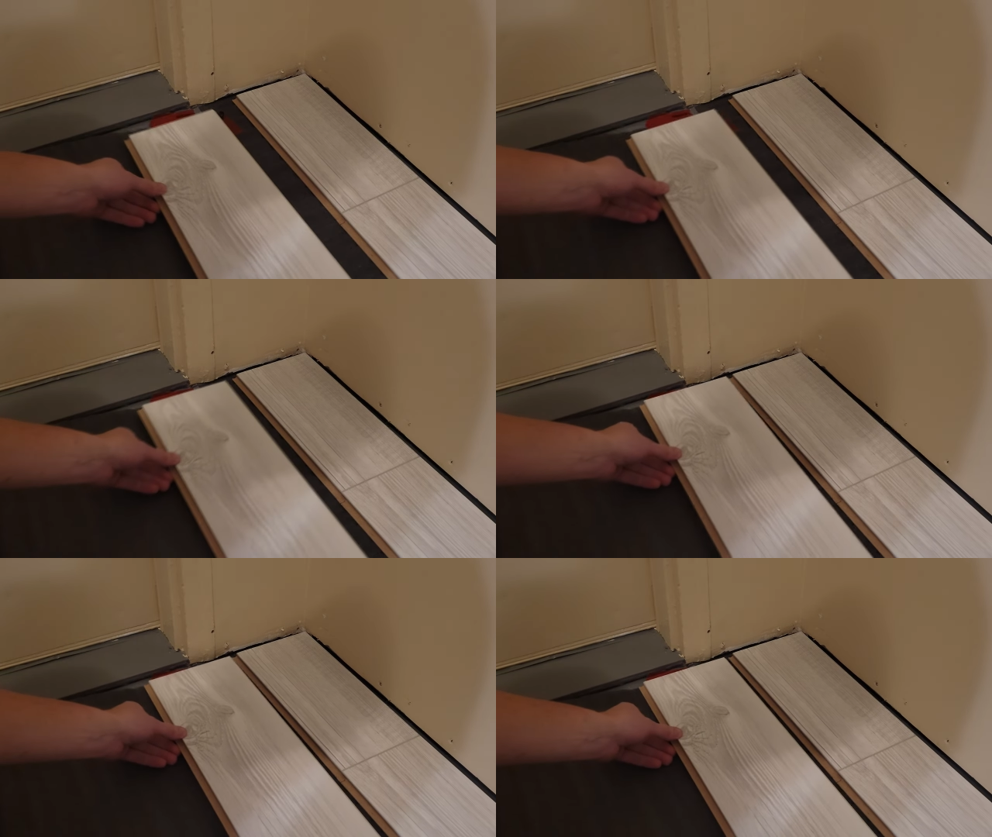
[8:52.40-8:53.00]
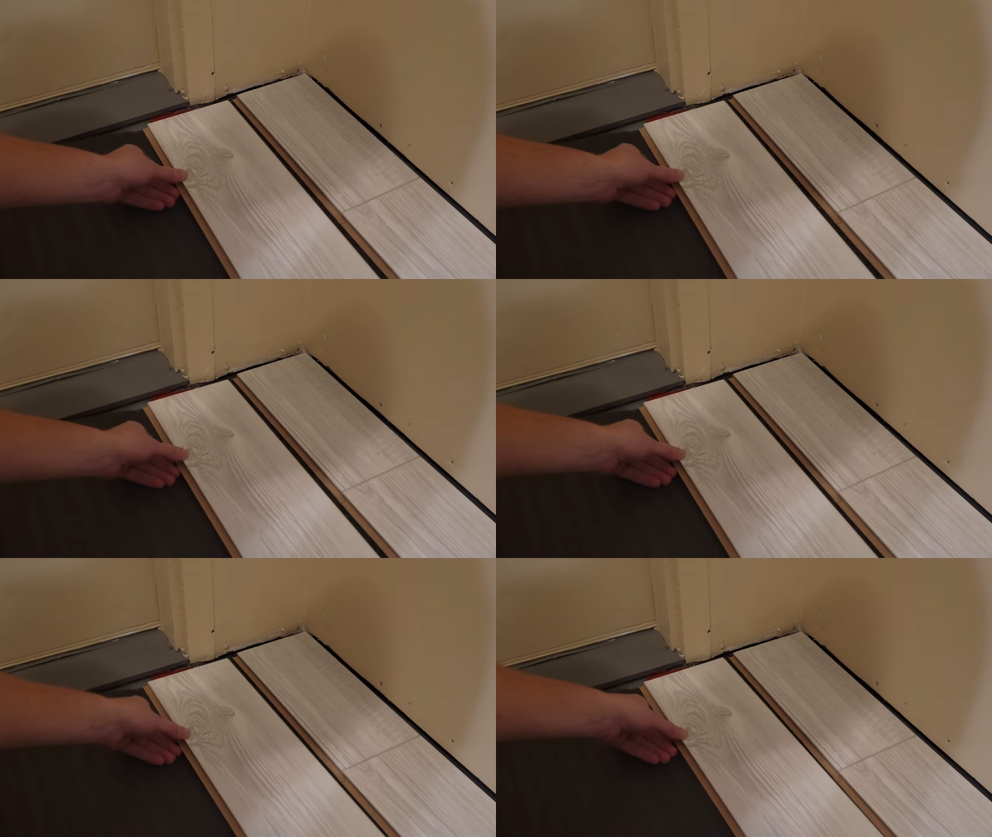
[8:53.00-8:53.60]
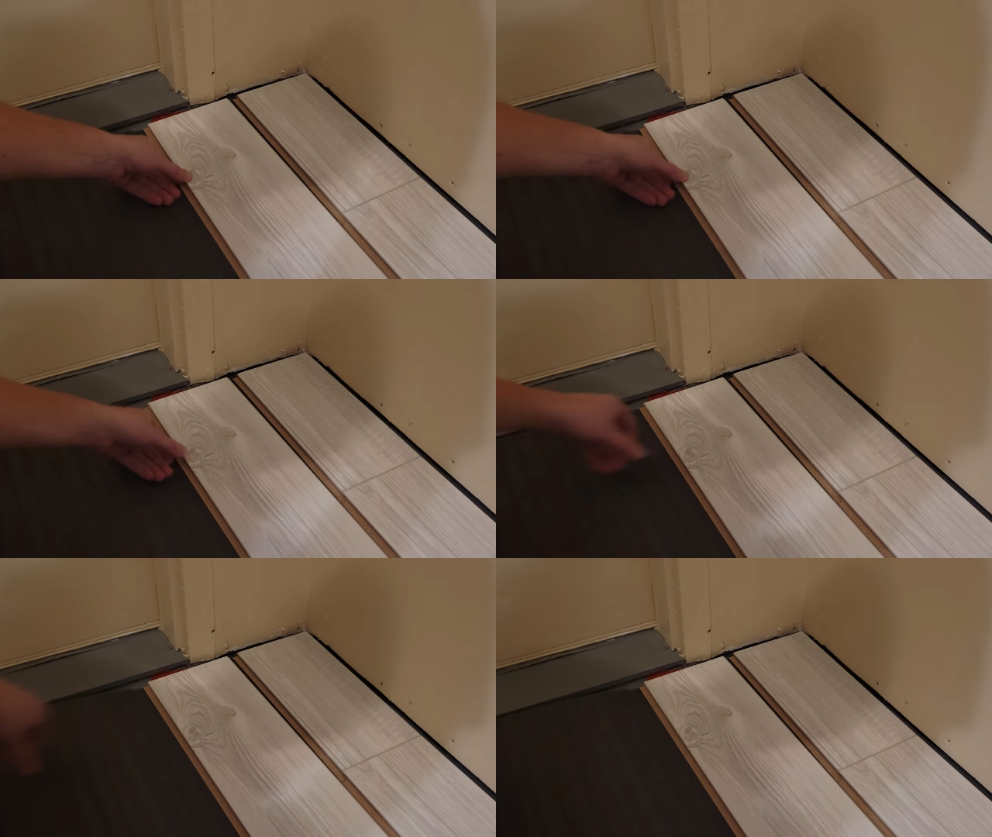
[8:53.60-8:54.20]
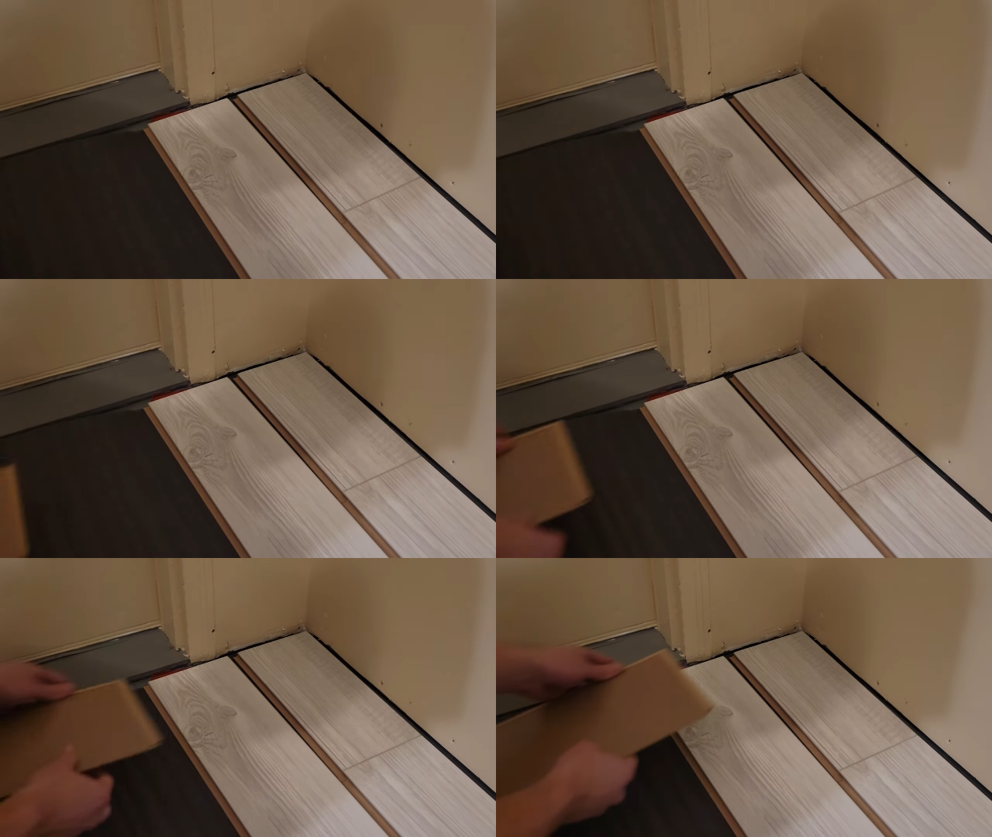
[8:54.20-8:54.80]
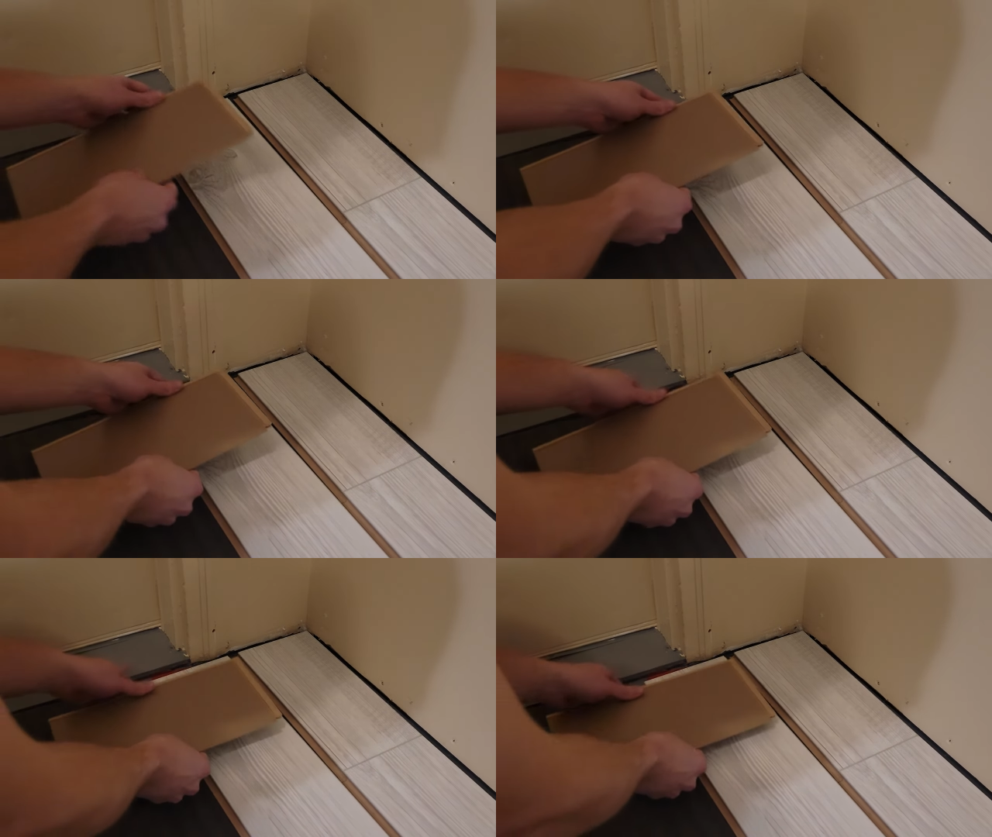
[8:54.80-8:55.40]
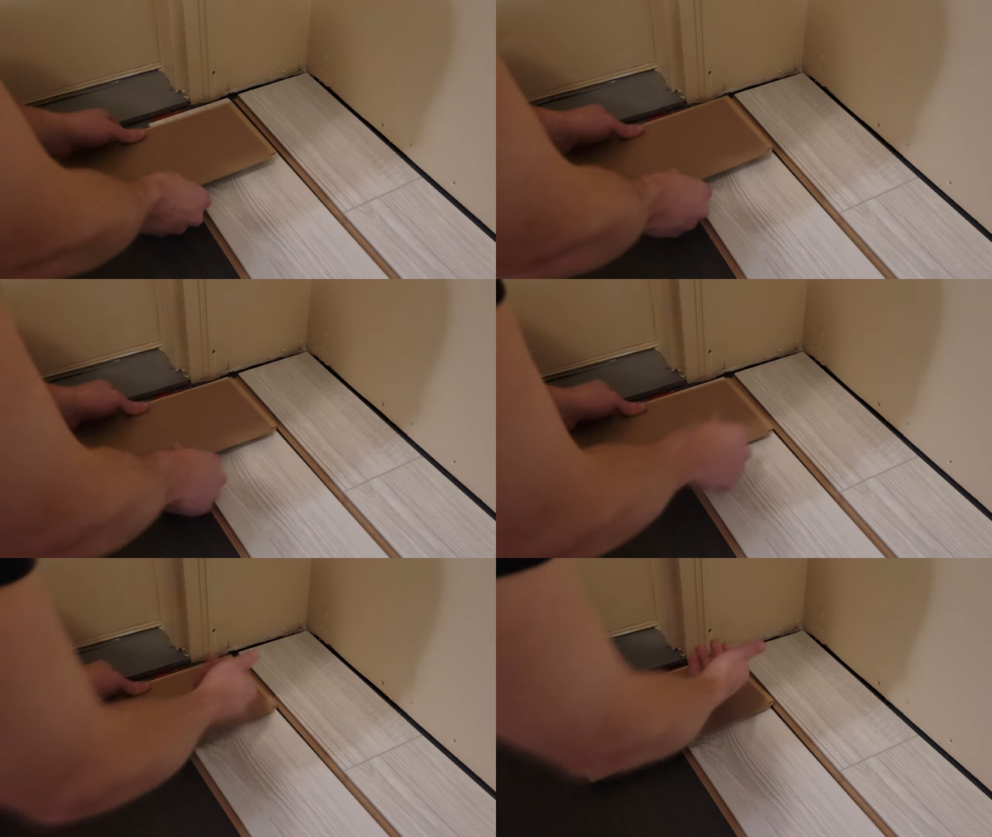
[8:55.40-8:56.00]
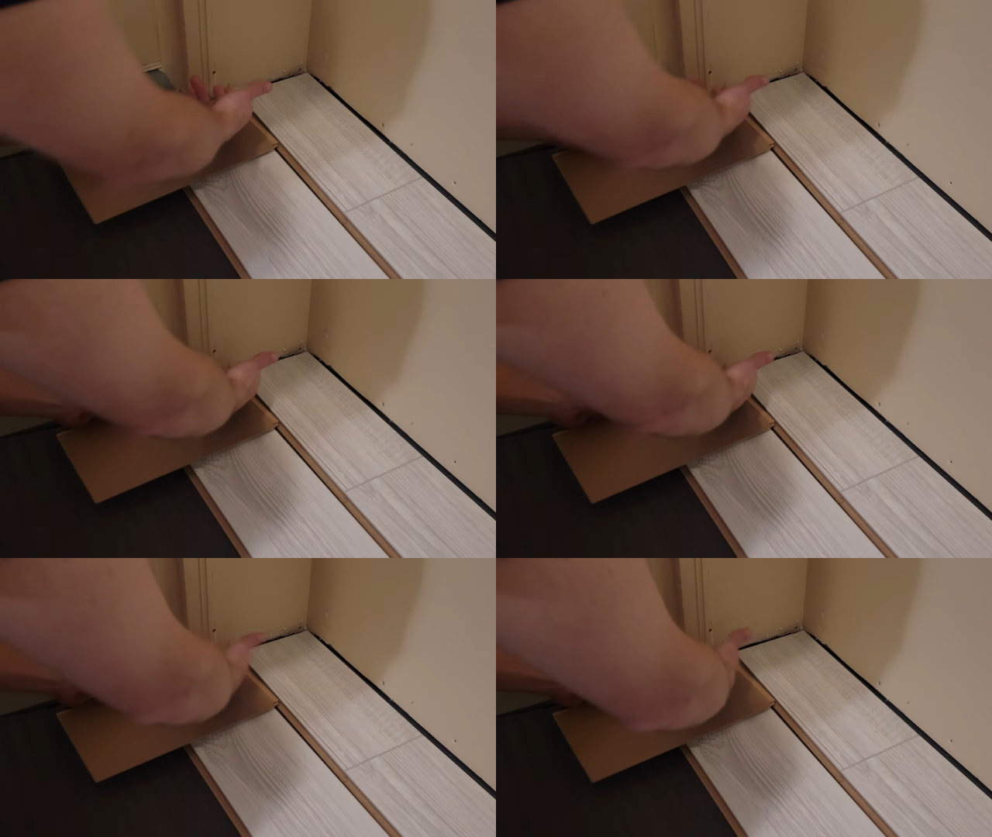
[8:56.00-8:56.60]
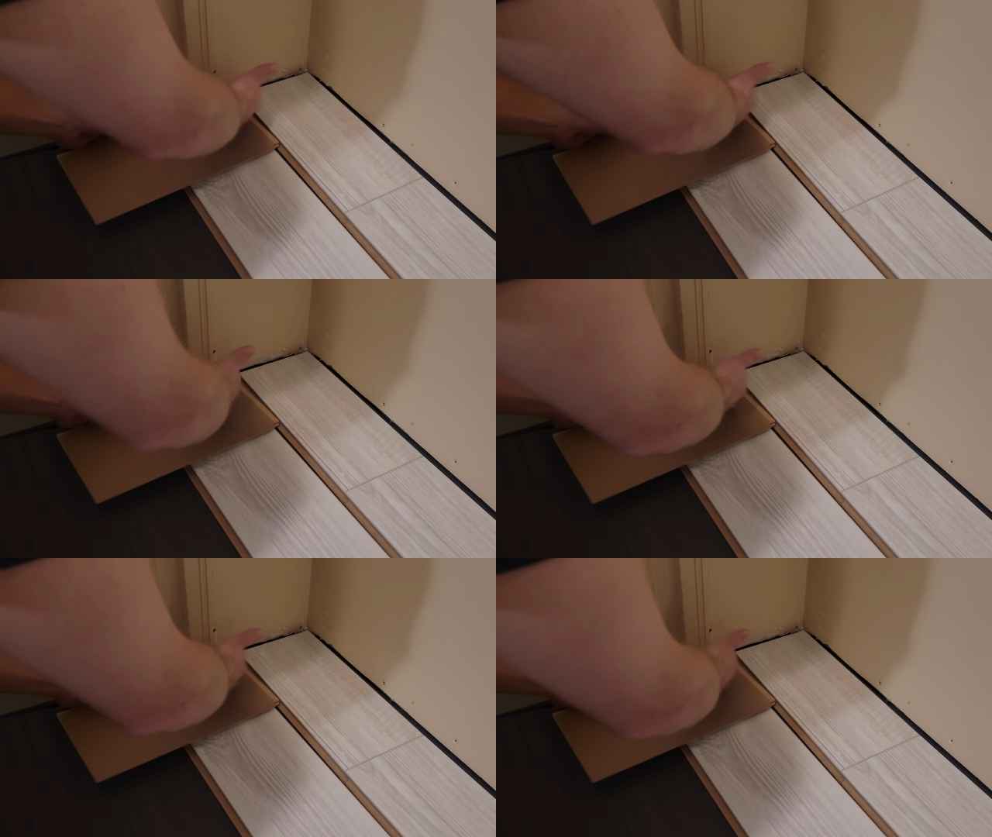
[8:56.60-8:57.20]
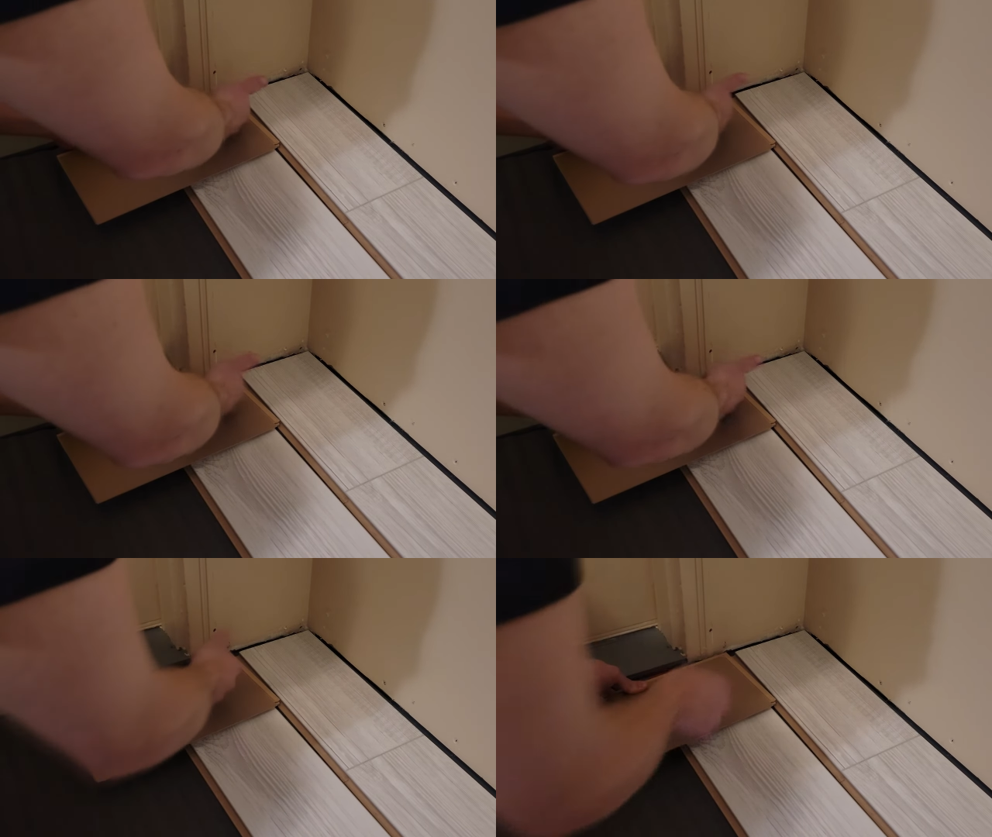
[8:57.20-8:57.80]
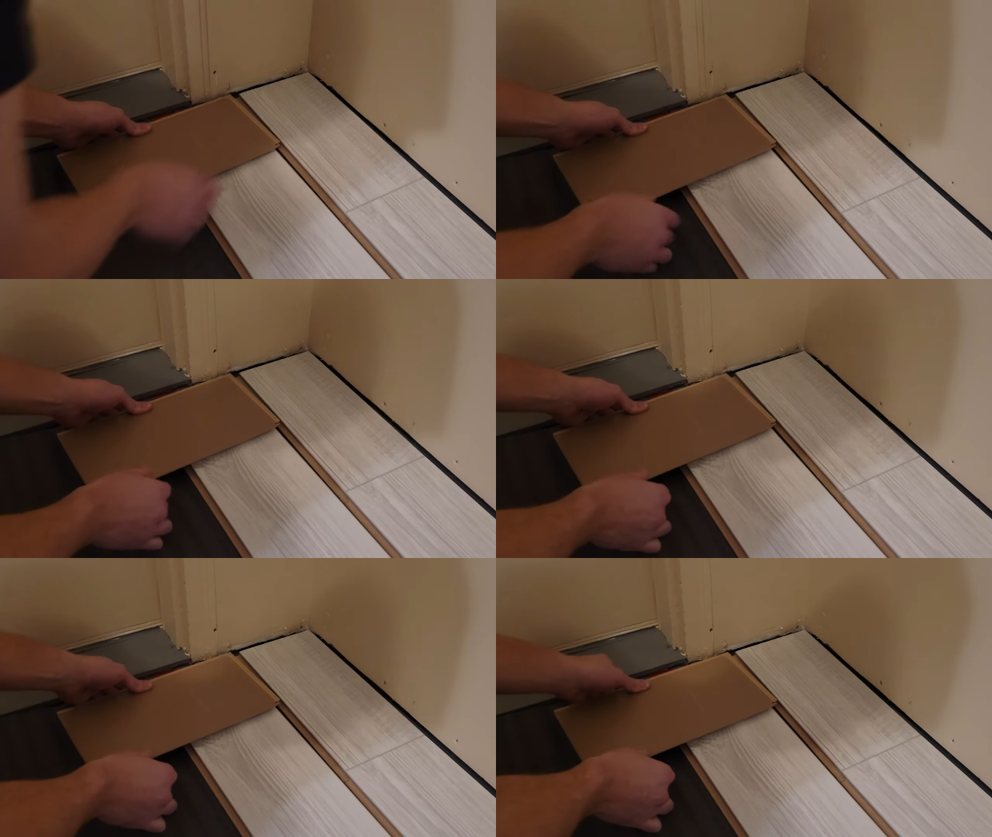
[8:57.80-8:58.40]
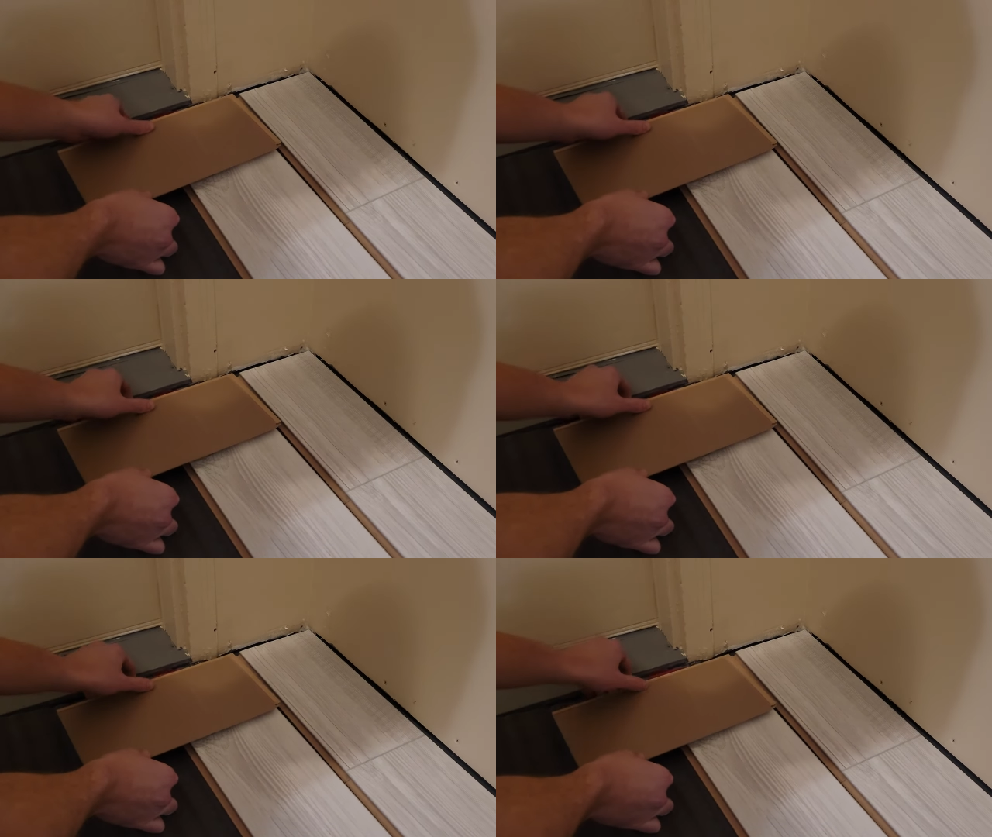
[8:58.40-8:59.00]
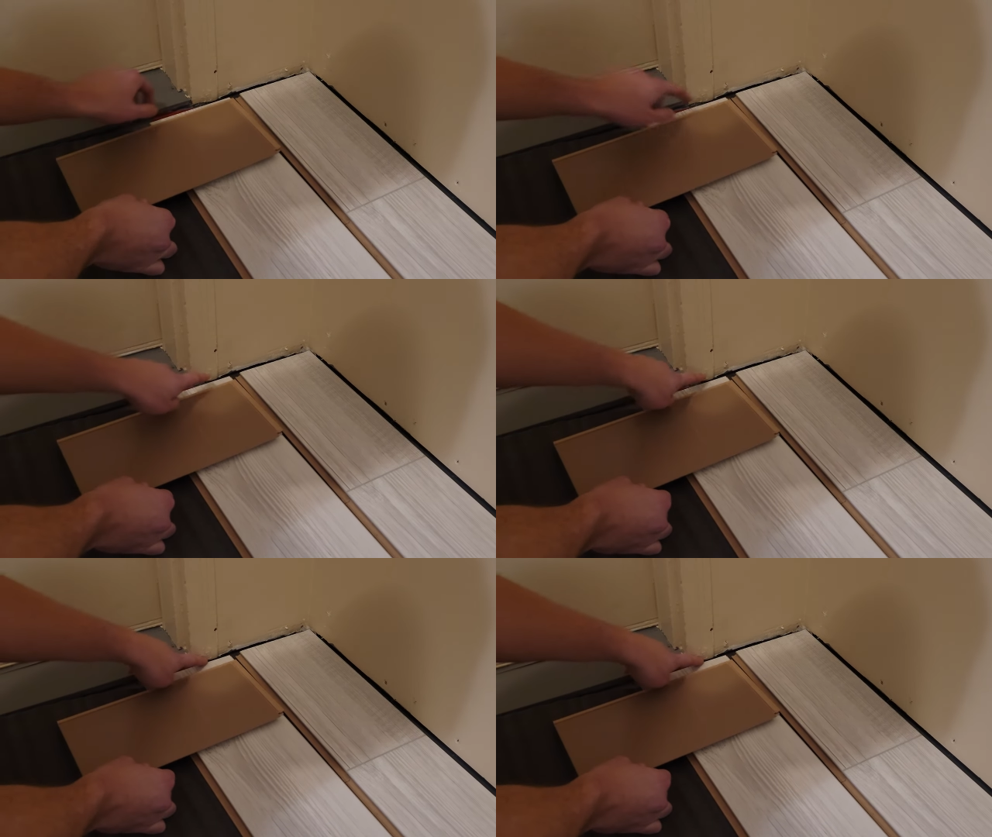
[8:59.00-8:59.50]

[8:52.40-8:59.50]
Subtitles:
No face is visible, so there are no lips to read.